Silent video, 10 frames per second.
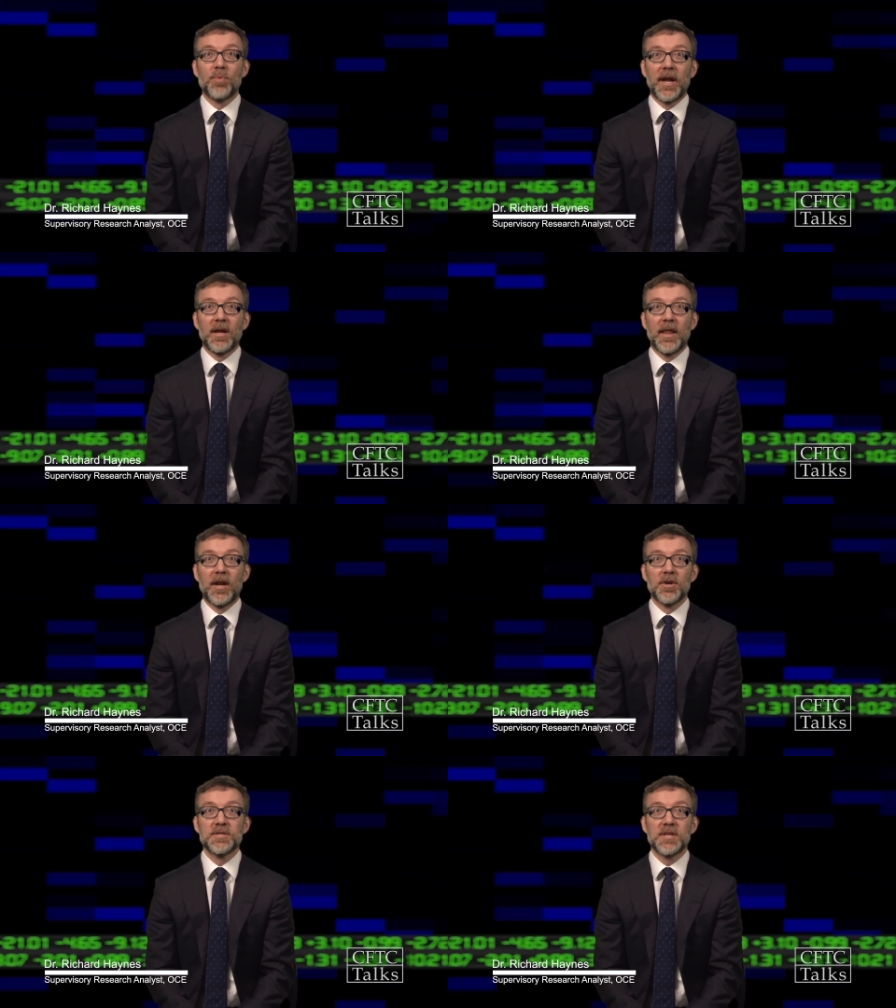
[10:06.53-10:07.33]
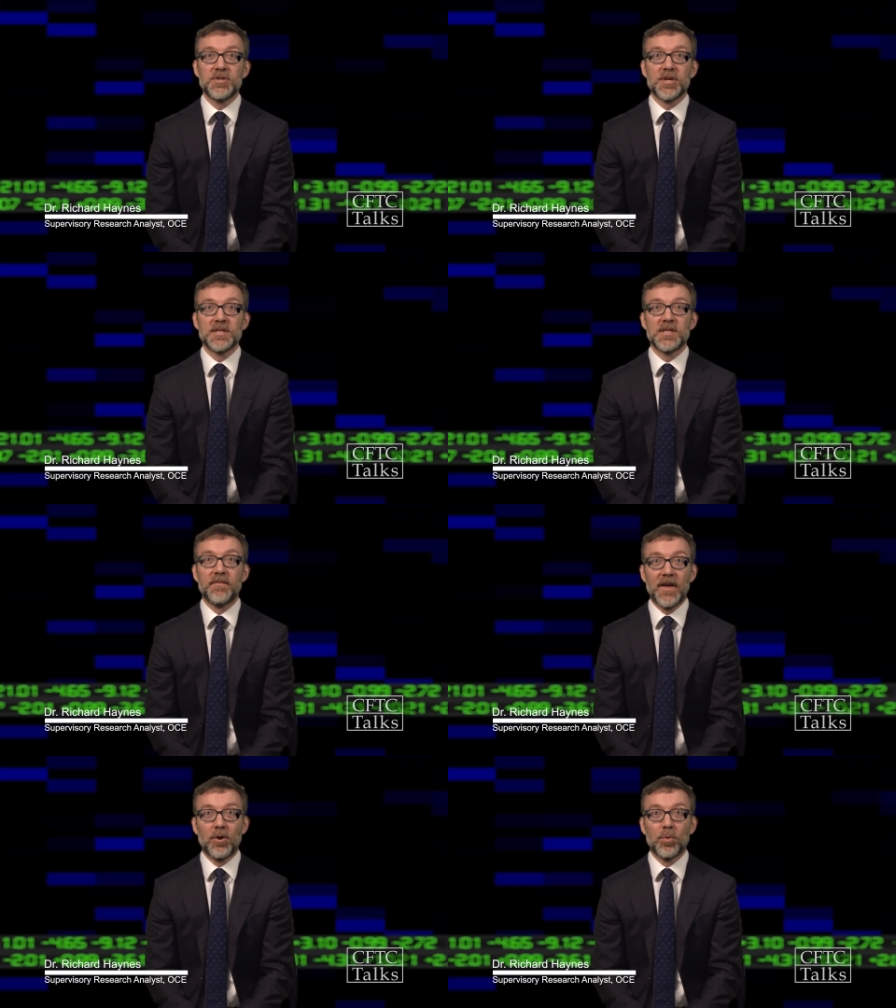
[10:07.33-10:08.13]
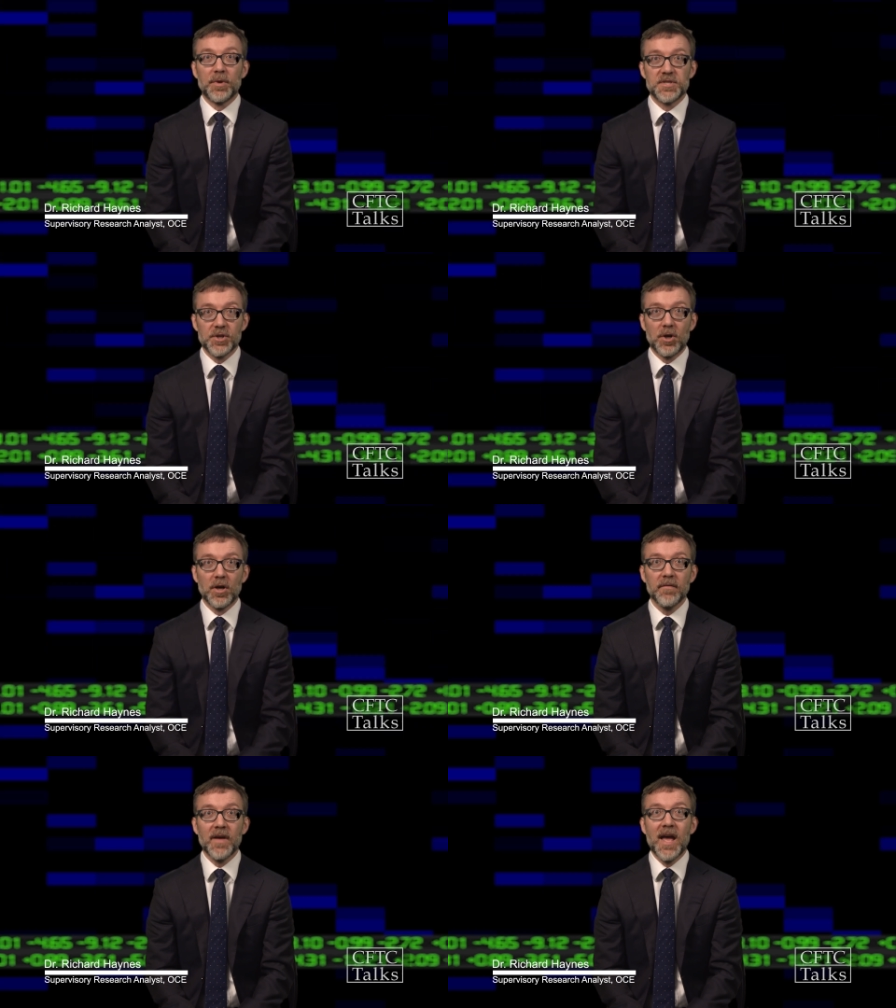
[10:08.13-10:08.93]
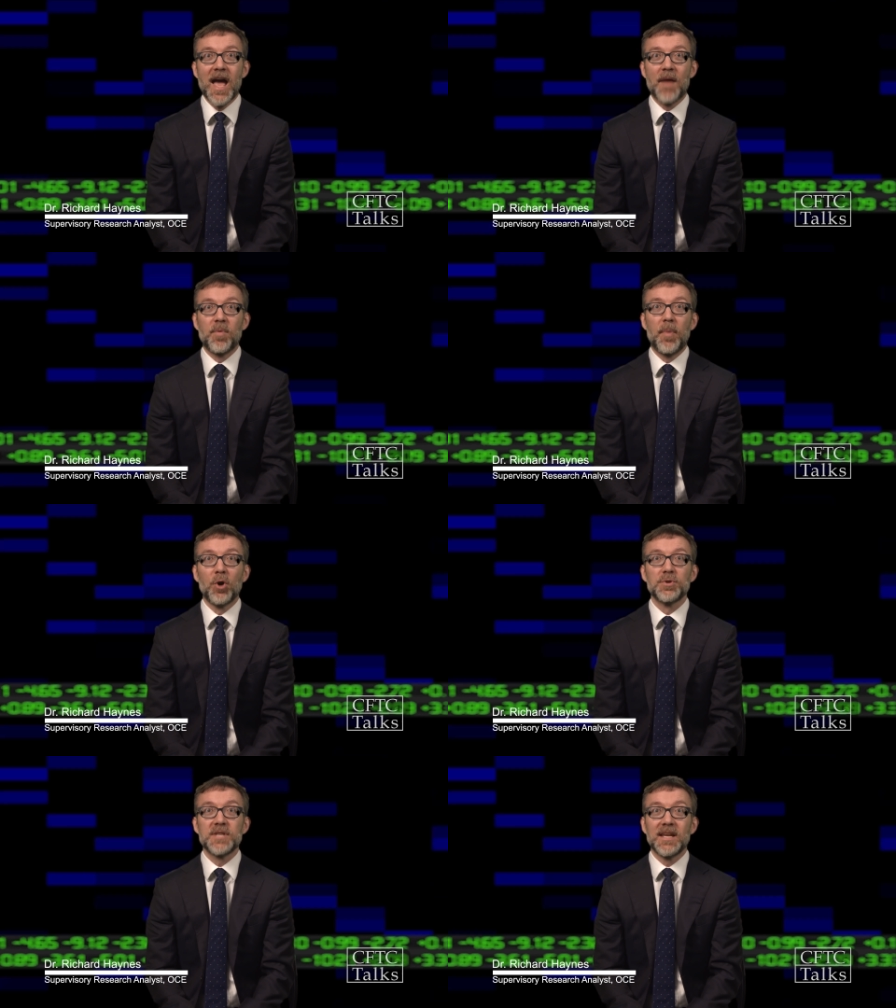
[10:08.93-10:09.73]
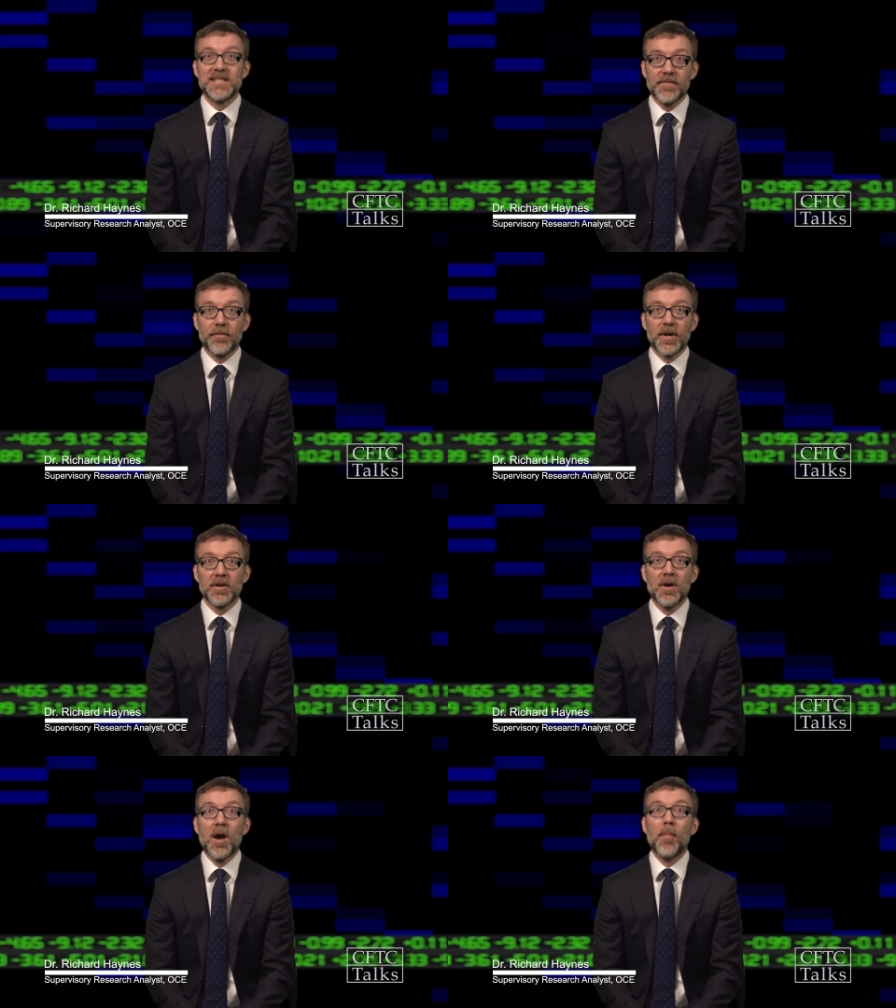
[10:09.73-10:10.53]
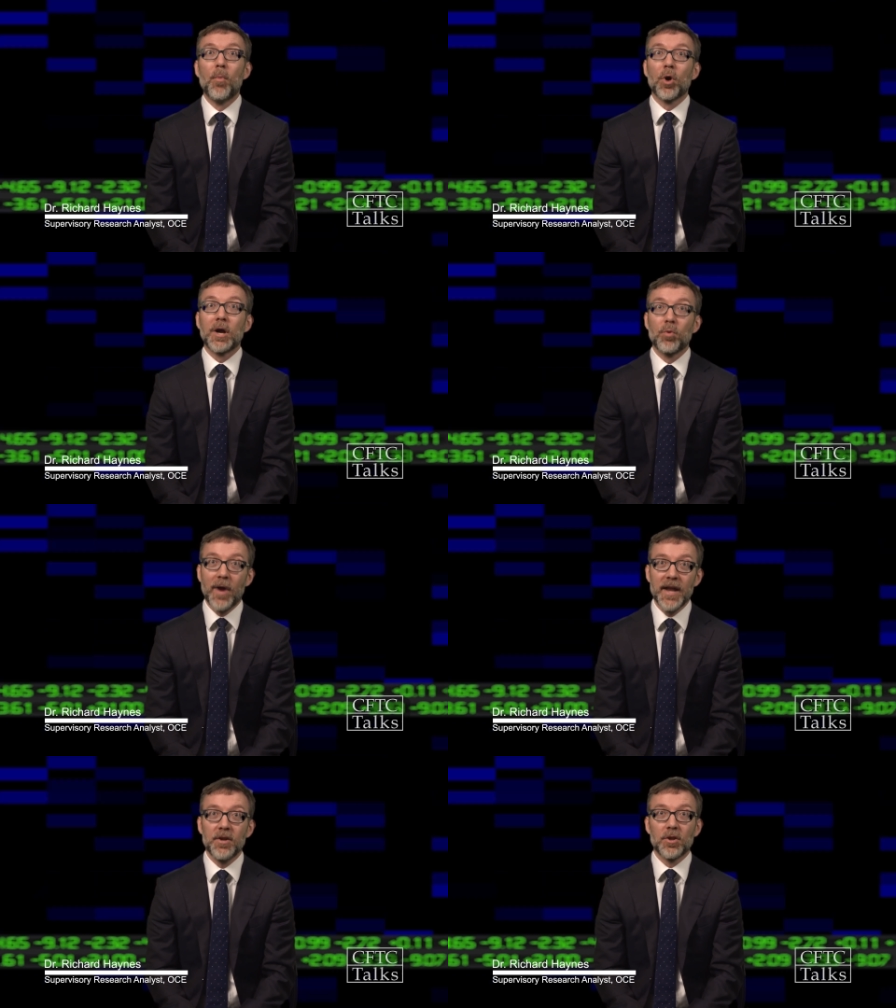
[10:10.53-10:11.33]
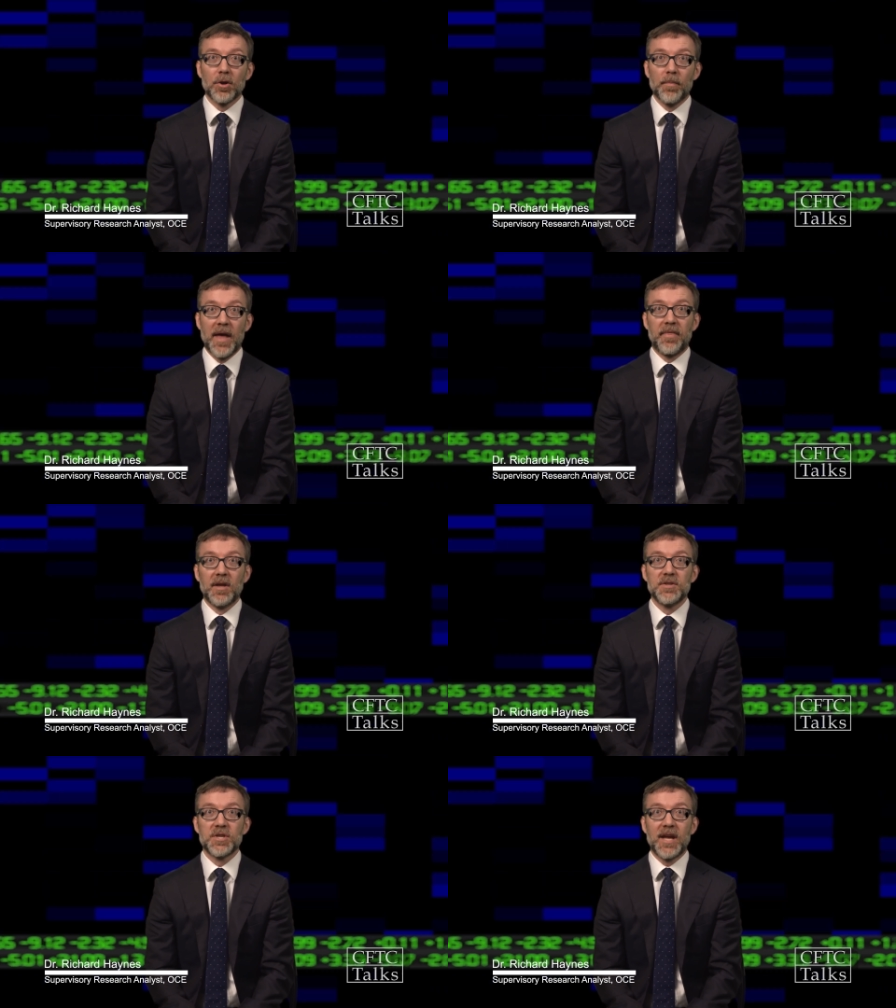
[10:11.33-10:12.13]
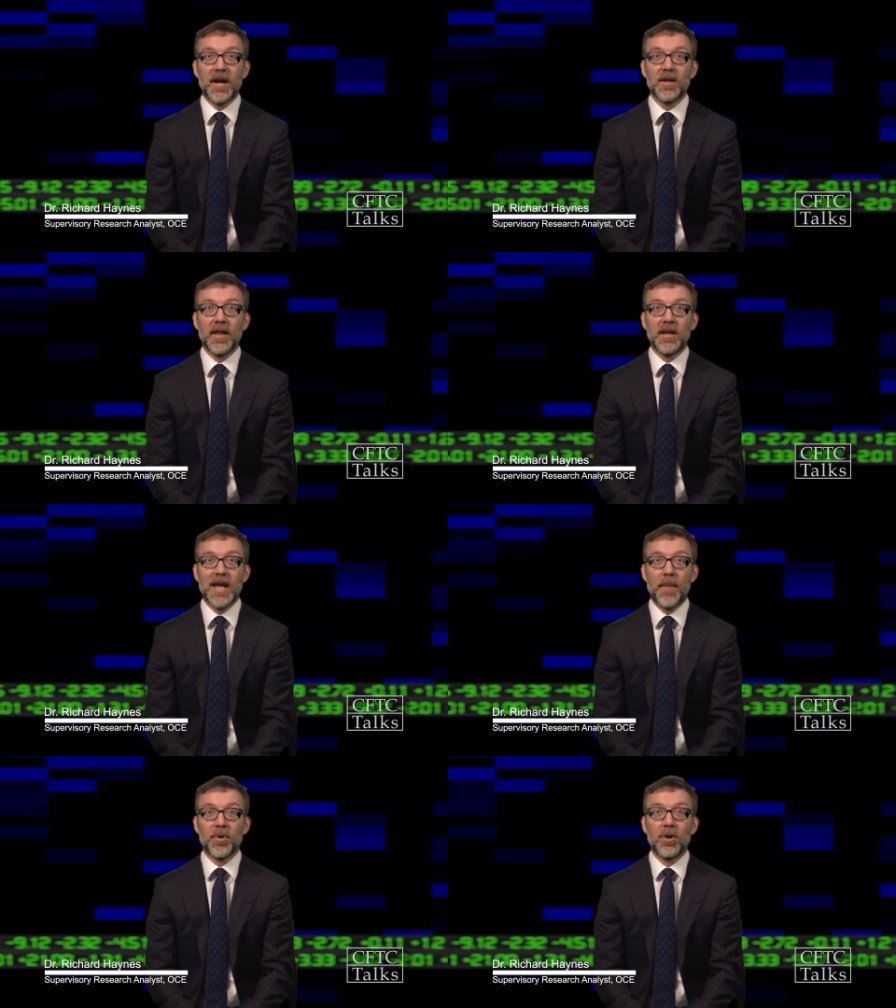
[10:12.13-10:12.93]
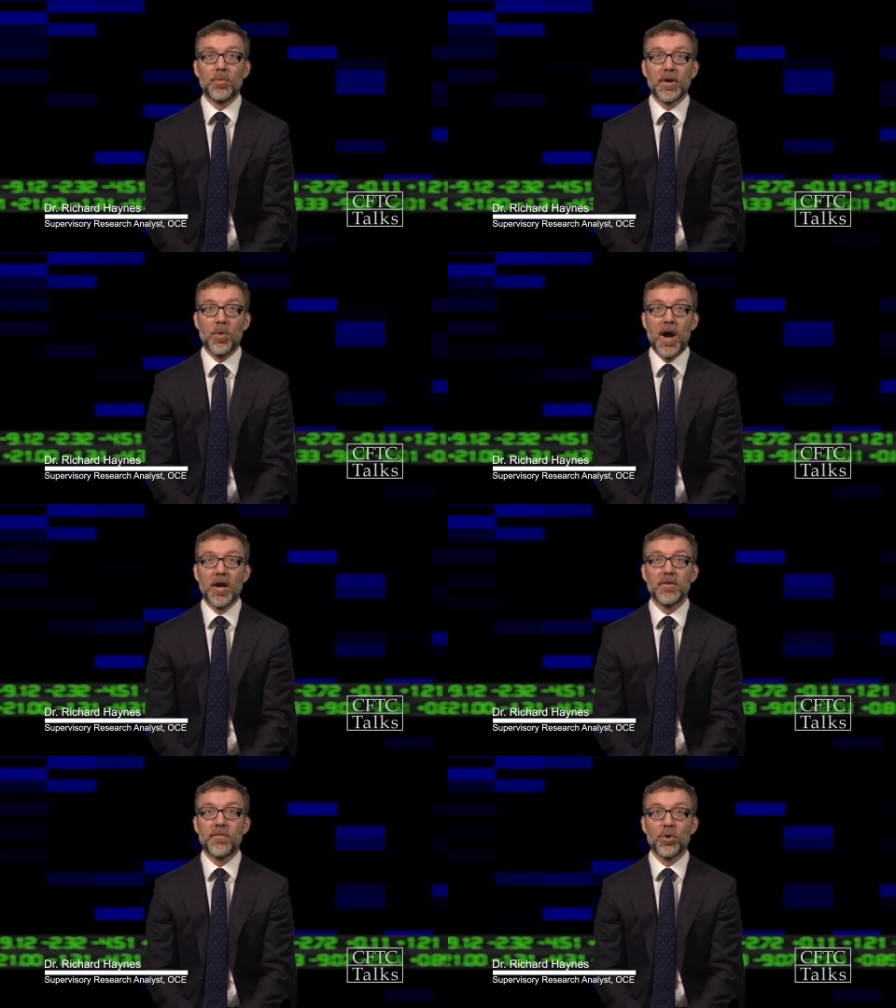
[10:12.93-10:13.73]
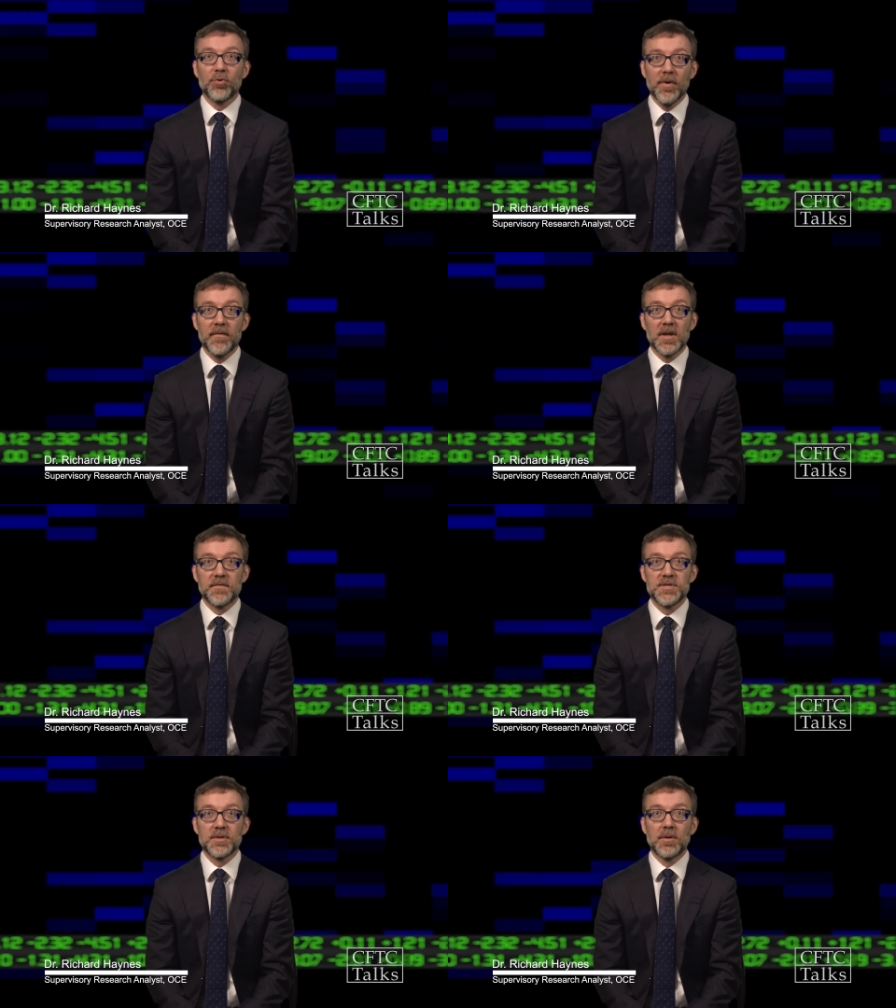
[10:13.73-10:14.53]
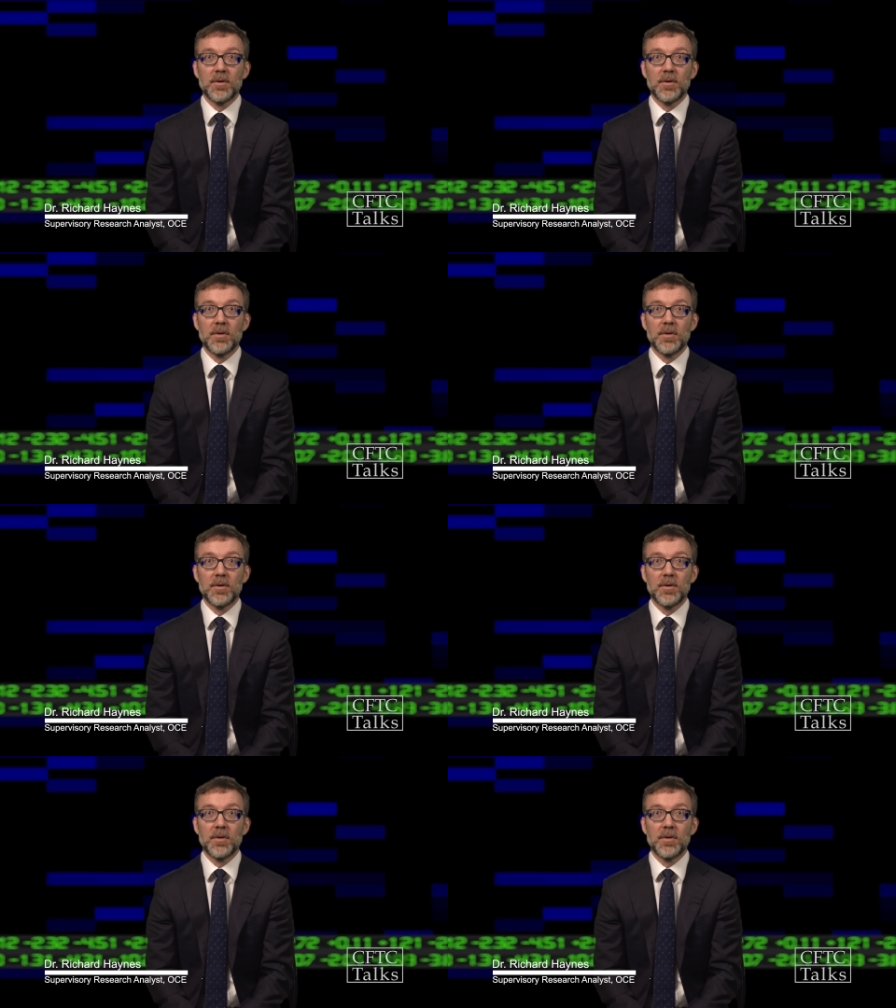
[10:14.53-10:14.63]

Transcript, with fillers: regulators such as the Federal Reserve have proposed a different, more granular method to calculate capital required for derivatives.